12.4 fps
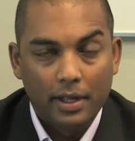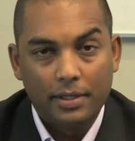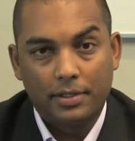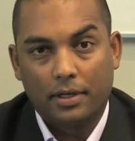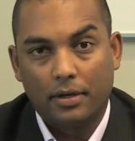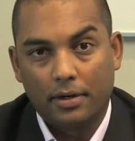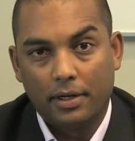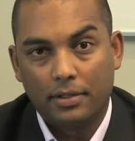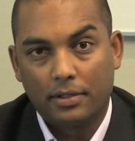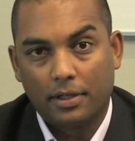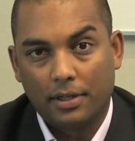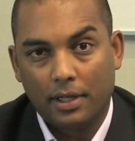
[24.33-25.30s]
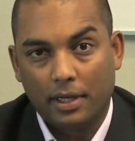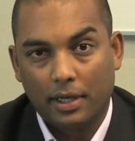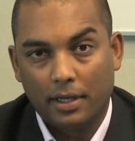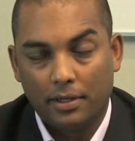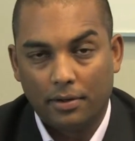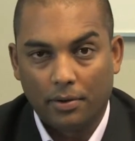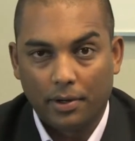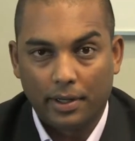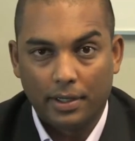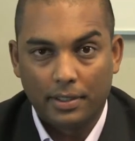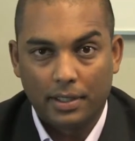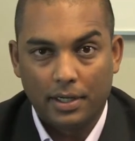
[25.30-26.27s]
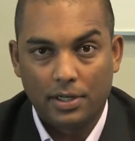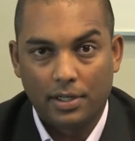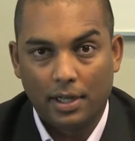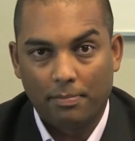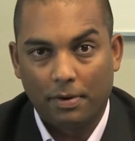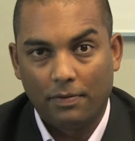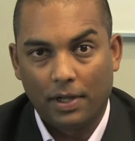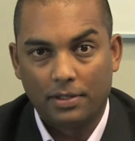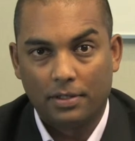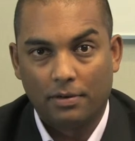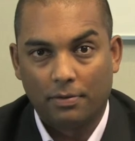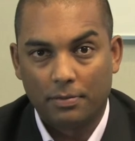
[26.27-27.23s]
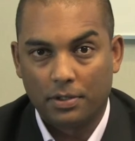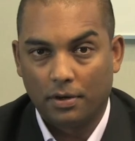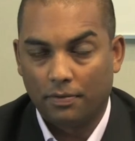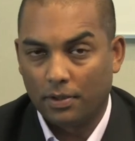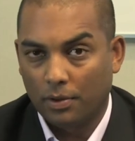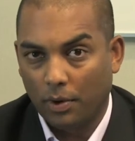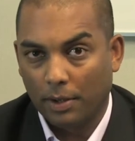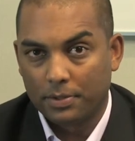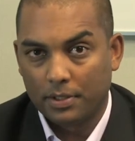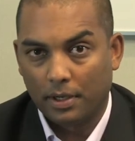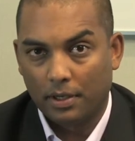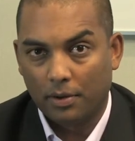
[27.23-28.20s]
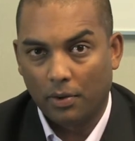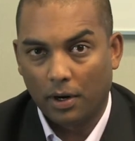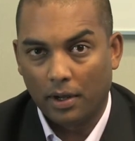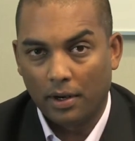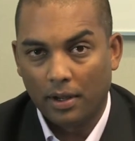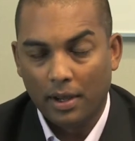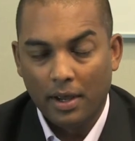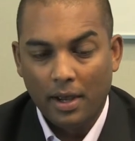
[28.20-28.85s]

Security is the thing in your organization that prevents you from surfing the website you want.